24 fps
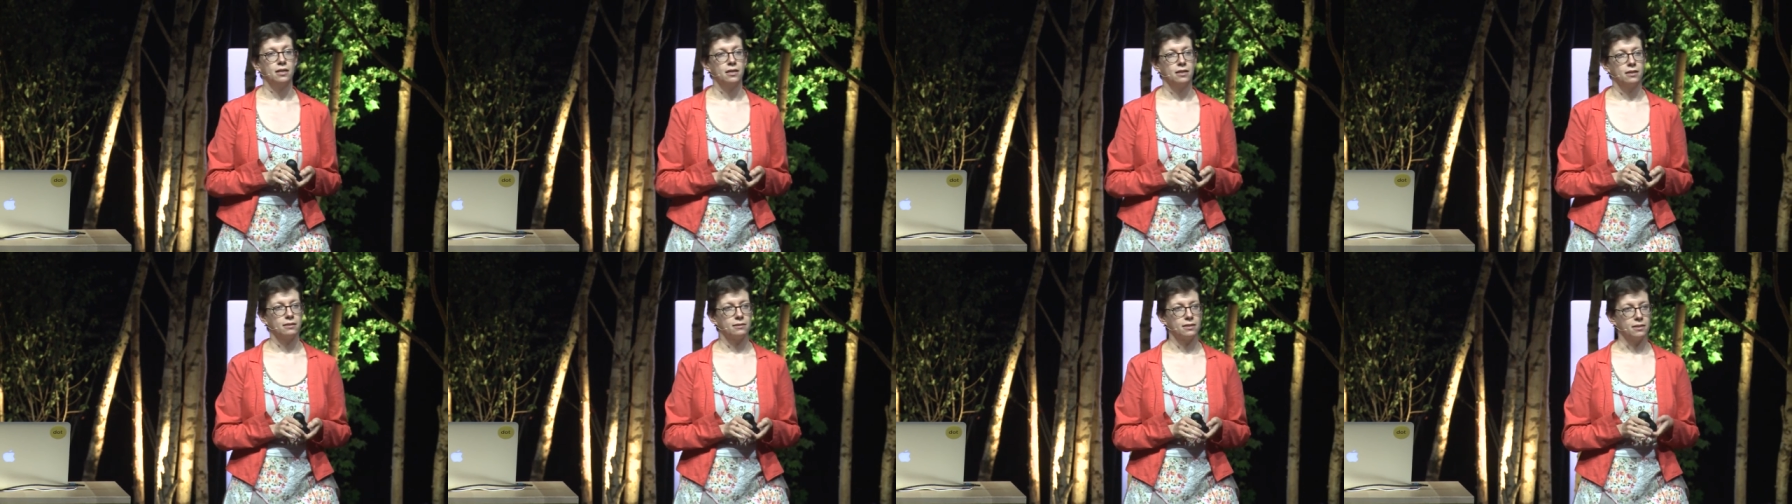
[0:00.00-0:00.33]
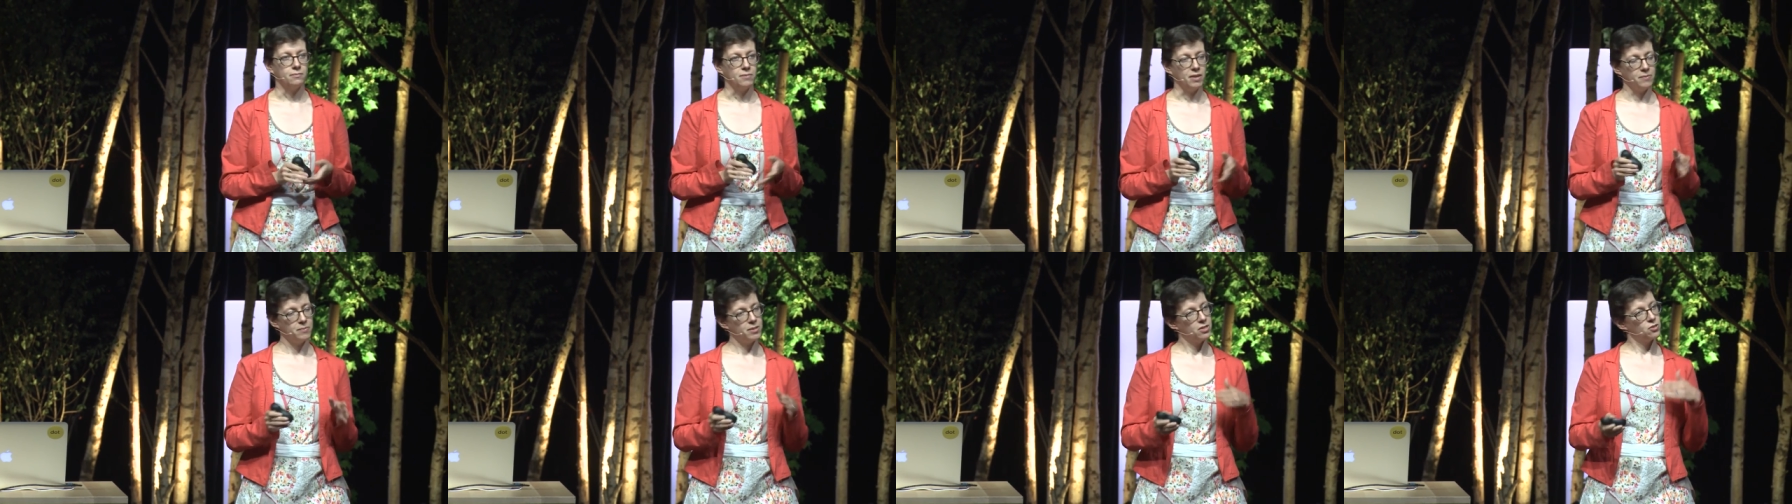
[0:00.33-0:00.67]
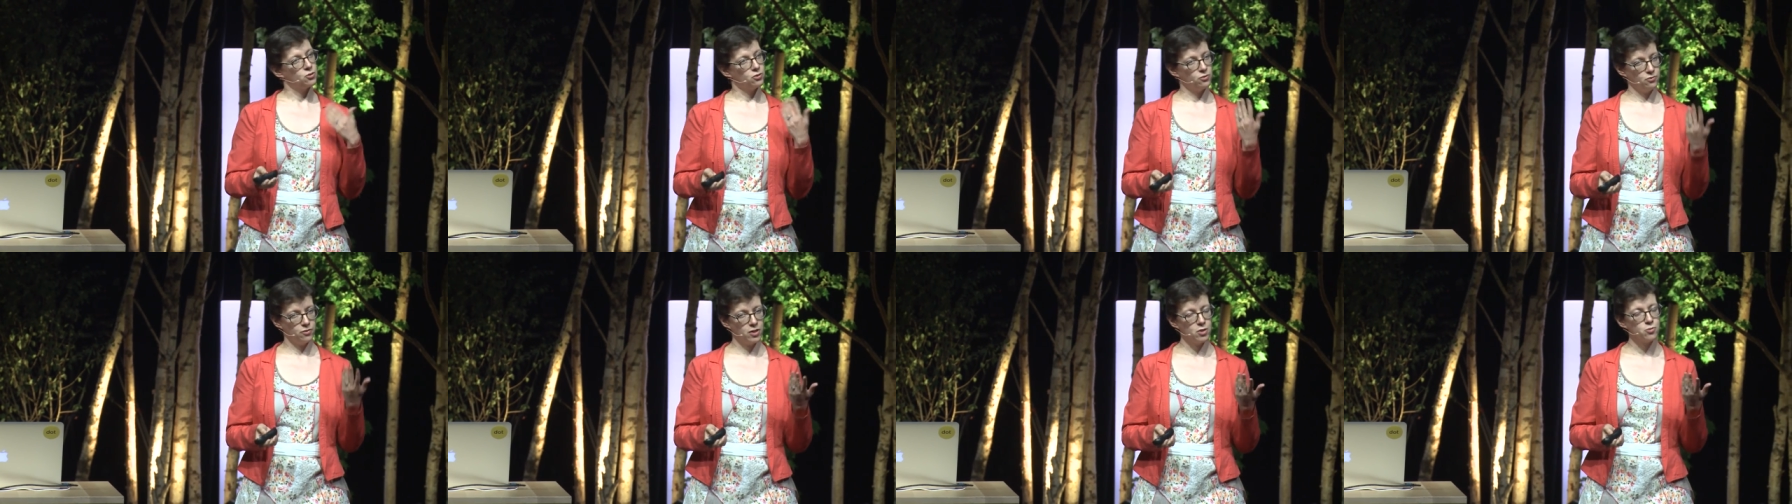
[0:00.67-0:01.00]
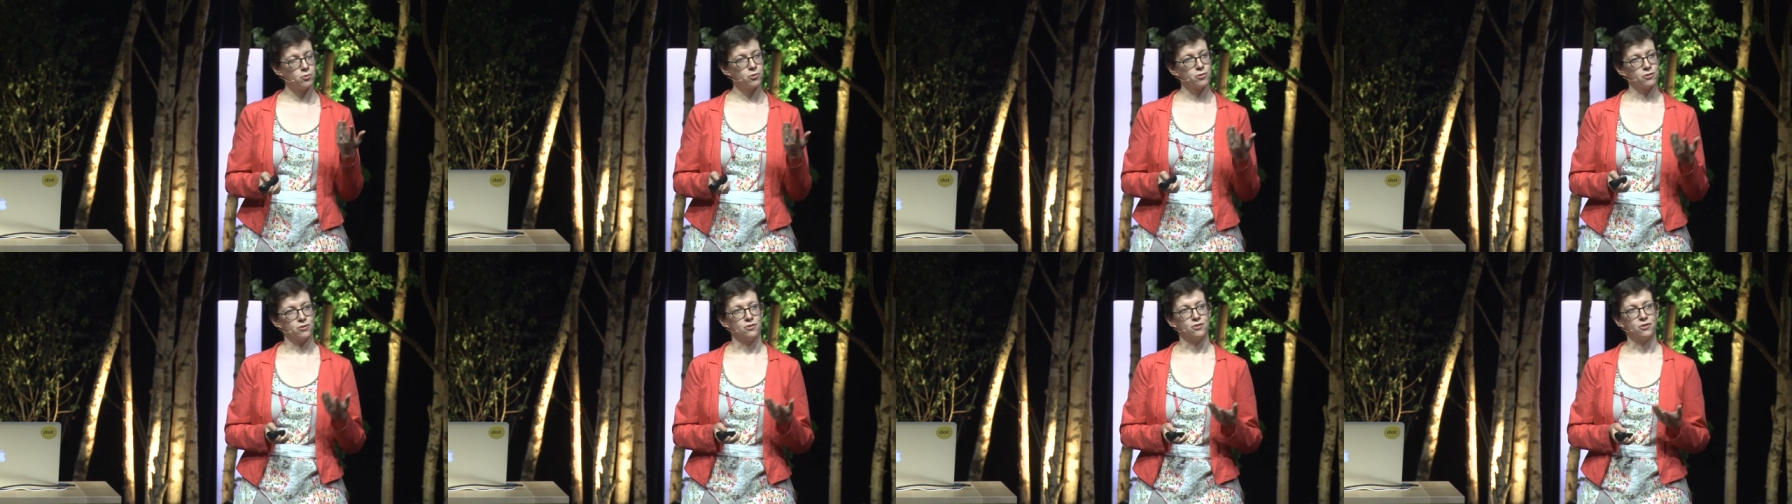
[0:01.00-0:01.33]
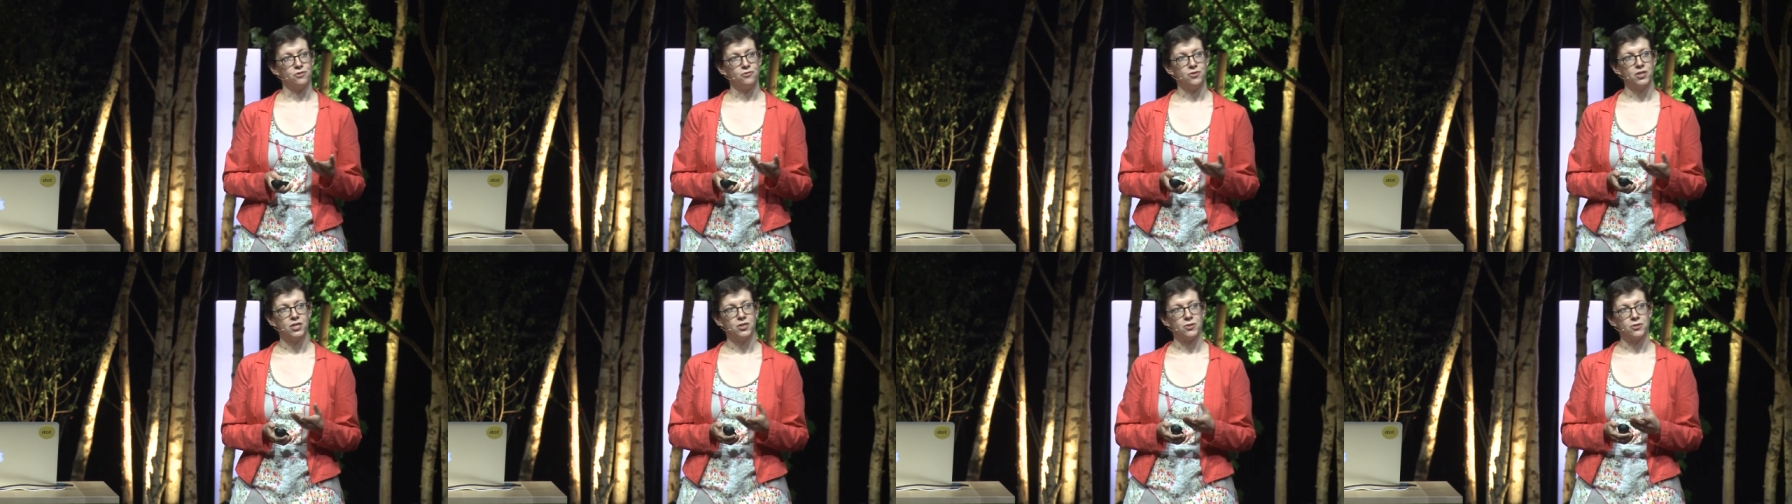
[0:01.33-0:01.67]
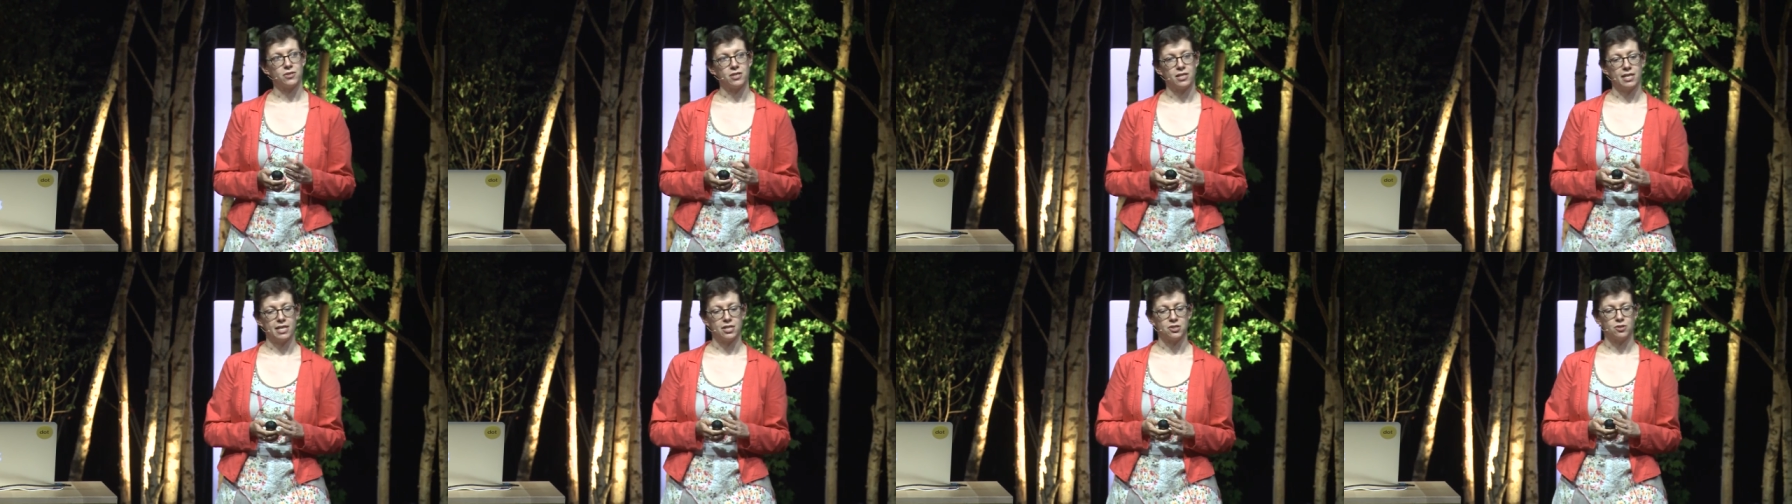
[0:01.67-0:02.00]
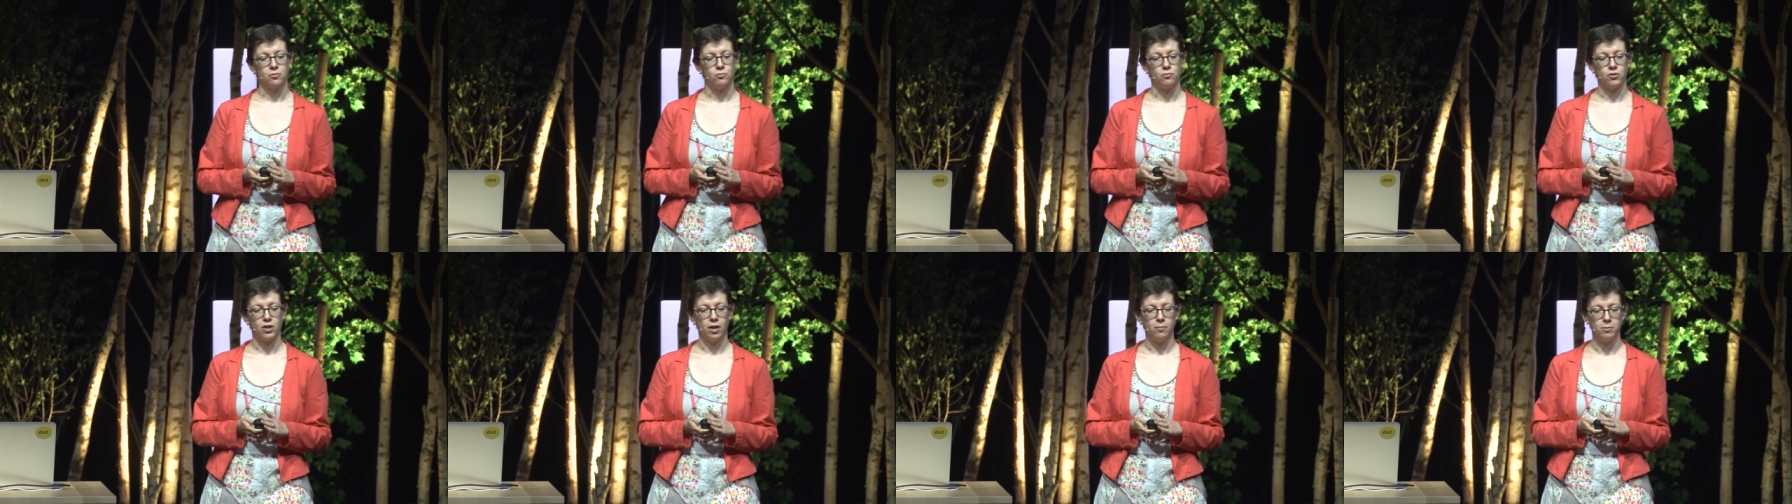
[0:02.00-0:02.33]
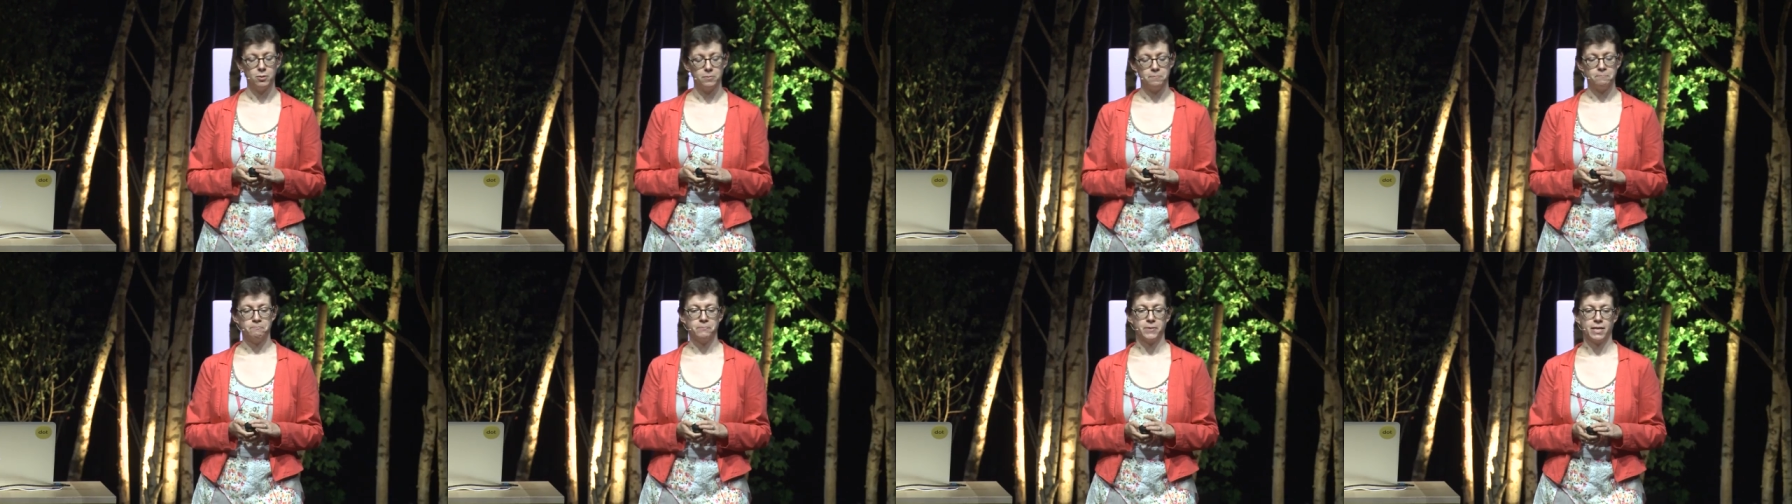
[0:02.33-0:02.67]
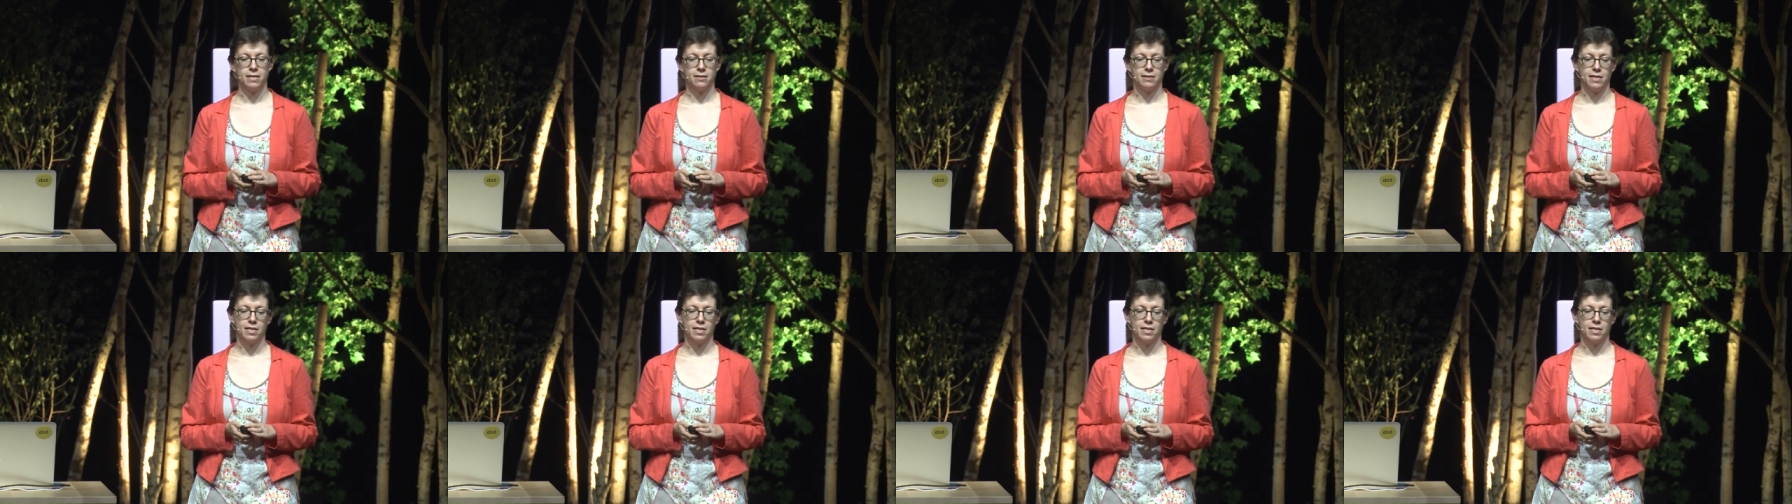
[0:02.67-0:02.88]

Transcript: uh, then maybe you should focus on the feature selection problem.